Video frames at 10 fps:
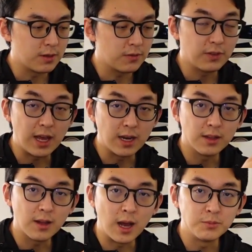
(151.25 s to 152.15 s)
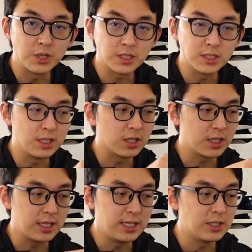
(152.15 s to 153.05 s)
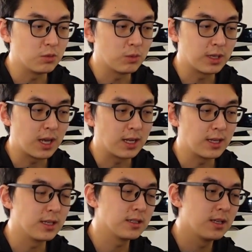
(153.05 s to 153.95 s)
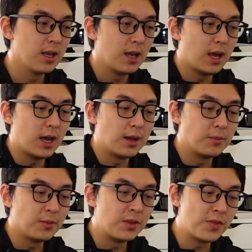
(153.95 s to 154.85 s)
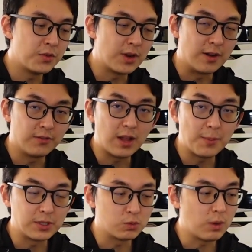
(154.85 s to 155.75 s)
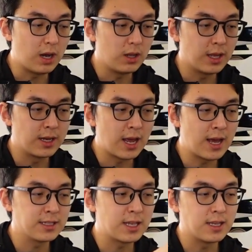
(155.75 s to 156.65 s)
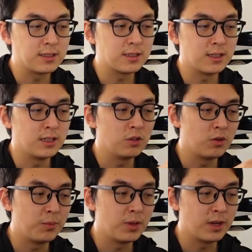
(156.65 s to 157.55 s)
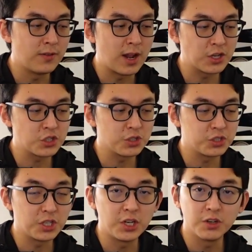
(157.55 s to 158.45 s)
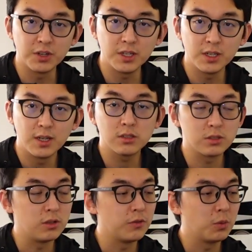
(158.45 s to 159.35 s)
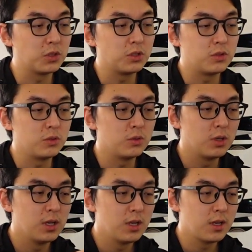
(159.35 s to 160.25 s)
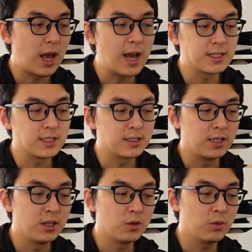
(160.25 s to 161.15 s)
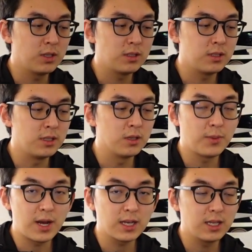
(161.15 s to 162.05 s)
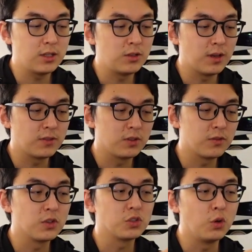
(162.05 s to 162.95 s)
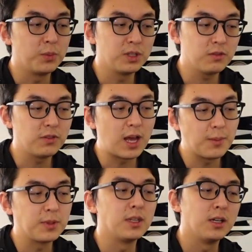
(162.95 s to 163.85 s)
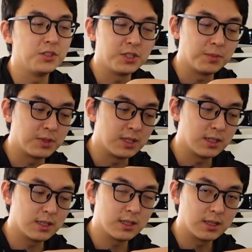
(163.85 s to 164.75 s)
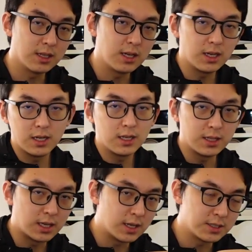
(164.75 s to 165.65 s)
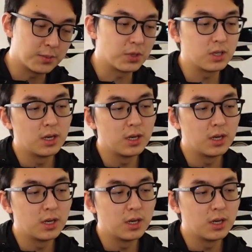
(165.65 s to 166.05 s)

flat objects in here, keys and whatnot, I guess, into that flap as well, and adds as a little bit of an extra security. So if you wanted to access the inner pocket, you have to first open the flap and unzip the zipper.